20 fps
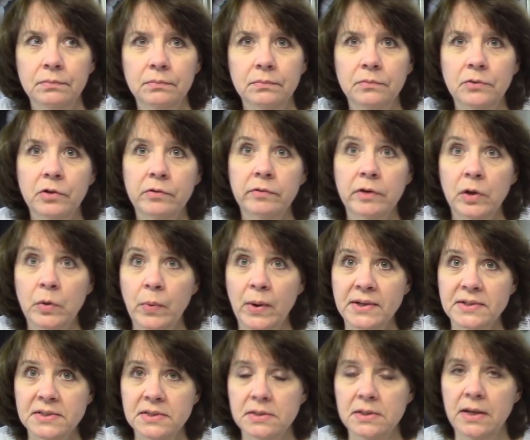their
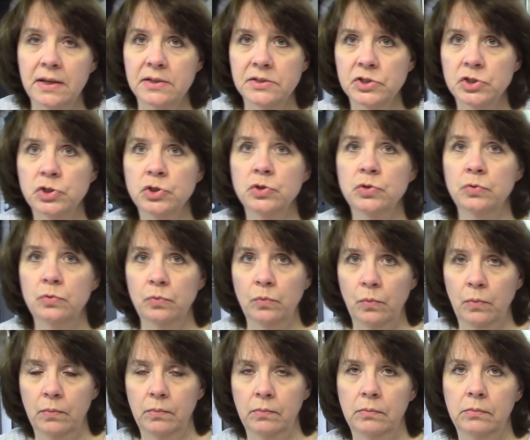request as to
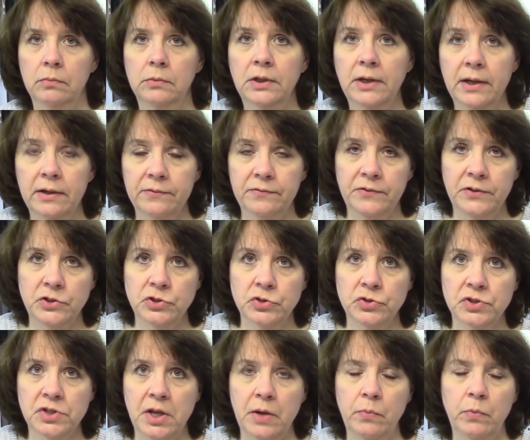what kind of
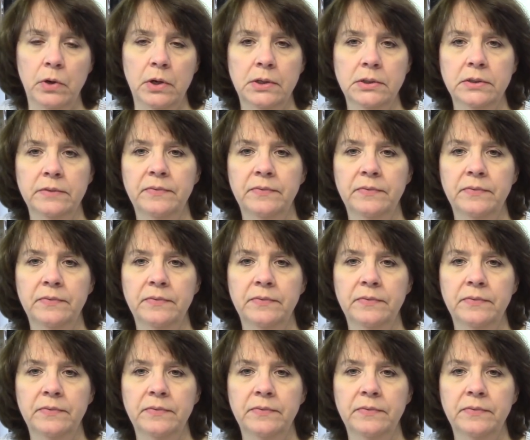features they want.